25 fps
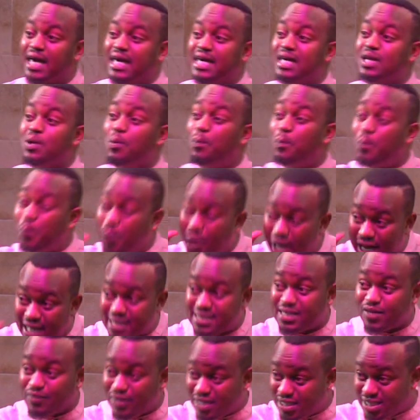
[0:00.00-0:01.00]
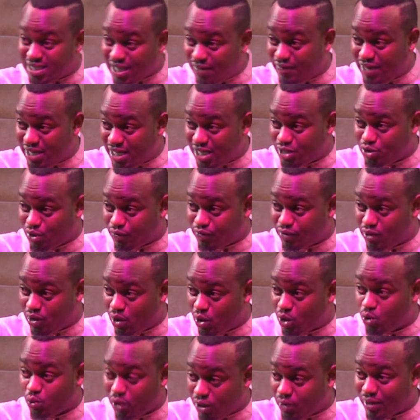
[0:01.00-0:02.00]
in prayer. 77 days of
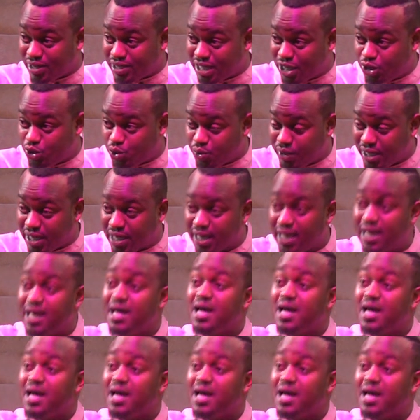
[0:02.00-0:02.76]
glory. What were they doing?